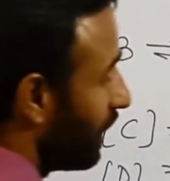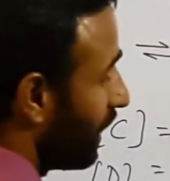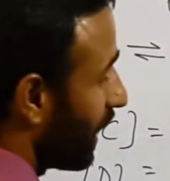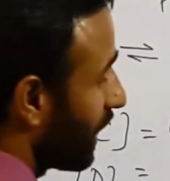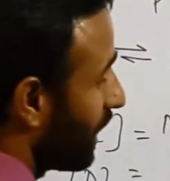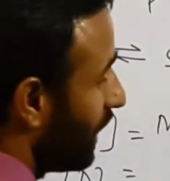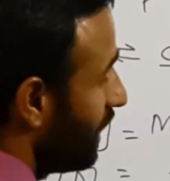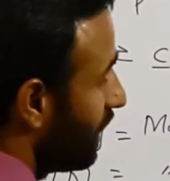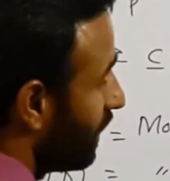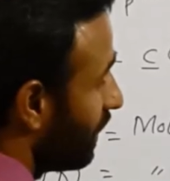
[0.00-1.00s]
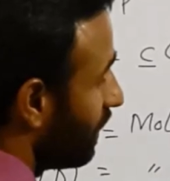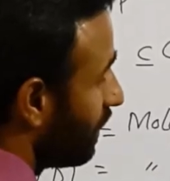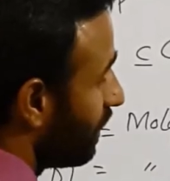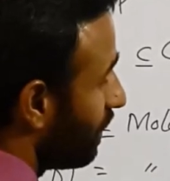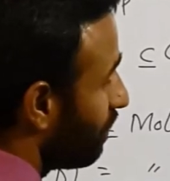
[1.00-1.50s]
reactant
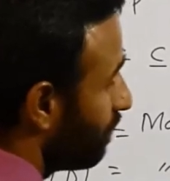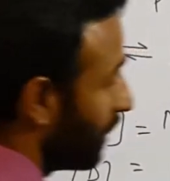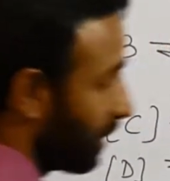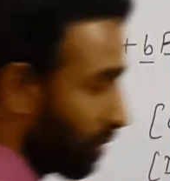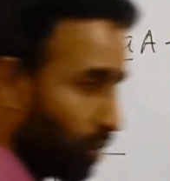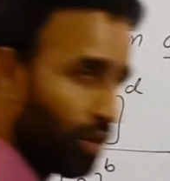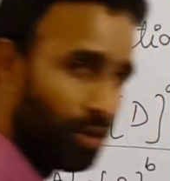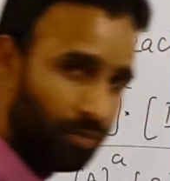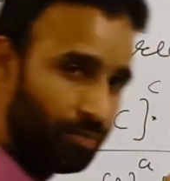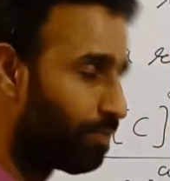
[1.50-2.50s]
B. Good.